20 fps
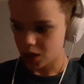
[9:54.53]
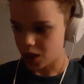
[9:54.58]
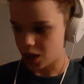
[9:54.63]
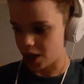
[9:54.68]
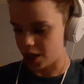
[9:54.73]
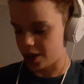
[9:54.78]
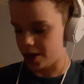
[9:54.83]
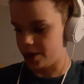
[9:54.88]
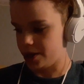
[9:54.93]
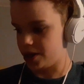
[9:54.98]

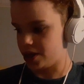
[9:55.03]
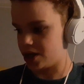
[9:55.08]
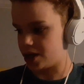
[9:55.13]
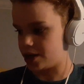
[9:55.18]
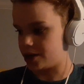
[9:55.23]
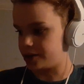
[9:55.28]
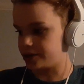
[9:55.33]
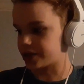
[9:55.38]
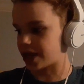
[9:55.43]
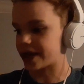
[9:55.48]
And
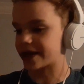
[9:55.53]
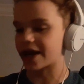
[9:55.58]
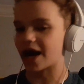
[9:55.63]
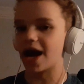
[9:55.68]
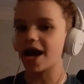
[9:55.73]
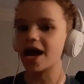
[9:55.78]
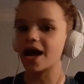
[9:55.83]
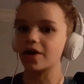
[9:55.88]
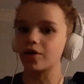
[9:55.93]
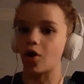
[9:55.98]
then like
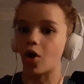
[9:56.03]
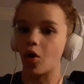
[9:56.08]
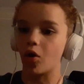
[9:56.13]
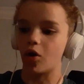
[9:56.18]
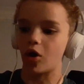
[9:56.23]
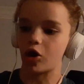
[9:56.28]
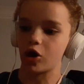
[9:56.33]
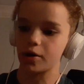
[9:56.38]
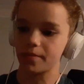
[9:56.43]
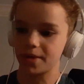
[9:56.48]
I had a whole
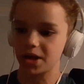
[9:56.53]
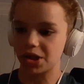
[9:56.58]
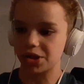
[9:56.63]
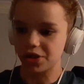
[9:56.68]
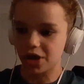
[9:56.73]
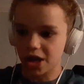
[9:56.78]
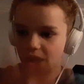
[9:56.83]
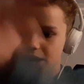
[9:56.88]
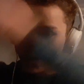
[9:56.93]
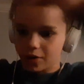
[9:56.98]
army.
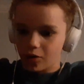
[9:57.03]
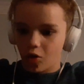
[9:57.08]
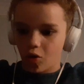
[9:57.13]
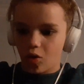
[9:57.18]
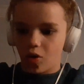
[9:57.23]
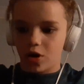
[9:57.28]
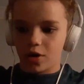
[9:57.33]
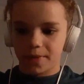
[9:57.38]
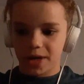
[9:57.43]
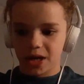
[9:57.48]
They had a whole
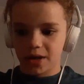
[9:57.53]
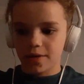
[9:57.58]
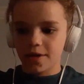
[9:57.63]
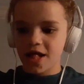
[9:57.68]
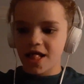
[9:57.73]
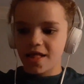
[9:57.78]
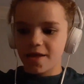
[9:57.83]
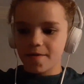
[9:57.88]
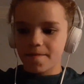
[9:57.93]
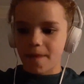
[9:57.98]
army.
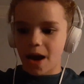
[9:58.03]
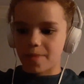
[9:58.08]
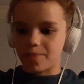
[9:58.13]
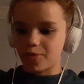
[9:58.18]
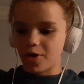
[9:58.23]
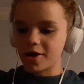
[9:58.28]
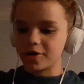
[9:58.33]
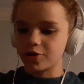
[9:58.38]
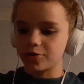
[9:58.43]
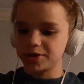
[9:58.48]
My
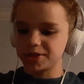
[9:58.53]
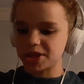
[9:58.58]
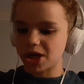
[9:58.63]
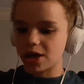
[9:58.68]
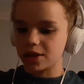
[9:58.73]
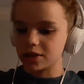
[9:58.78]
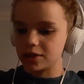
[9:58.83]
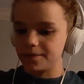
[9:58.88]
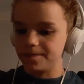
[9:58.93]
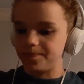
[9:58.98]
brother was
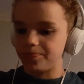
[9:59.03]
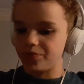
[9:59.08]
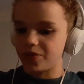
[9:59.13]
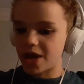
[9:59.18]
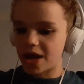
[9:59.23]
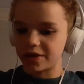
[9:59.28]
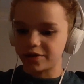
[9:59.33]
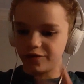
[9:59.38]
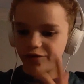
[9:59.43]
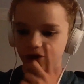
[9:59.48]
on the
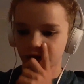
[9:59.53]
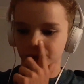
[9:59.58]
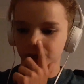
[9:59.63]
elephant